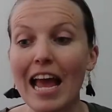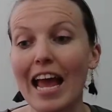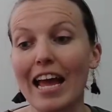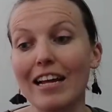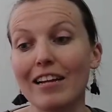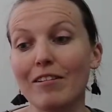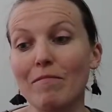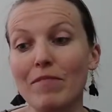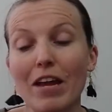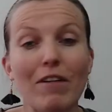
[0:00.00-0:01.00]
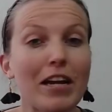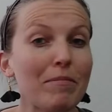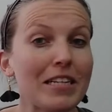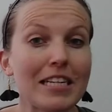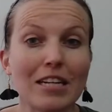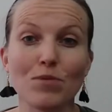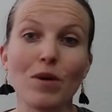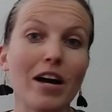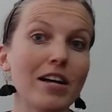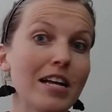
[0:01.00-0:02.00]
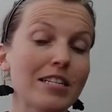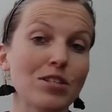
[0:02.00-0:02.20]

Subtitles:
and they recommended as well